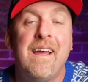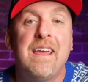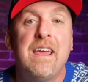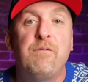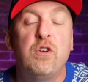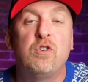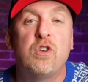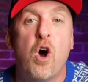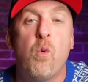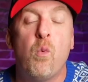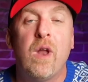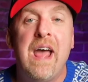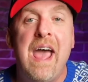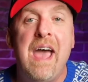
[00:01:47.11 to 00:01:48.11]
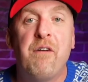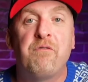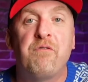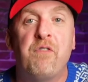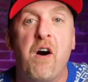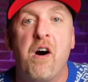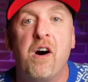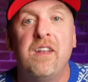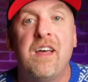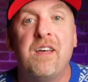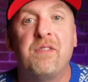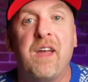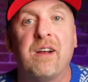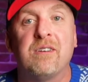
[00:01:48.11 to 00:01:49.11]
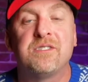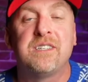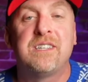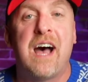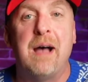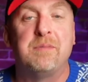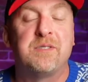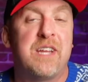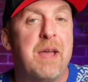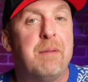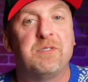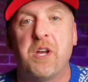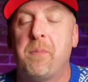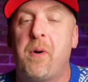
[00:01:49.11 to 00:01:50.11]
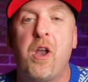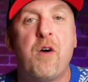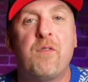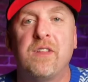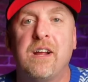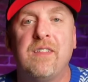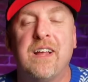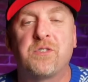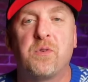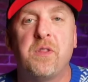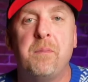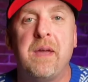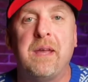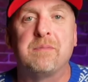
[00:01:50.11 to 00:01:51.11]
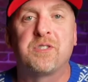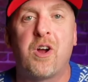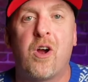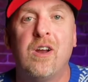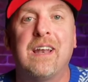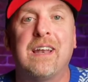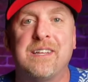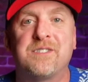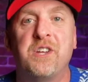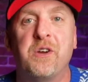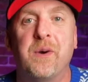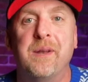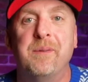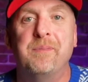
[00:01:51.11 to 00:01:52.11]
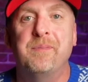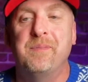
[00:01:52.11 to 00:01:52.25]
If you don't want to have fun, there's a timestamp. Jump on over there. That's where the memes start. Let's do it.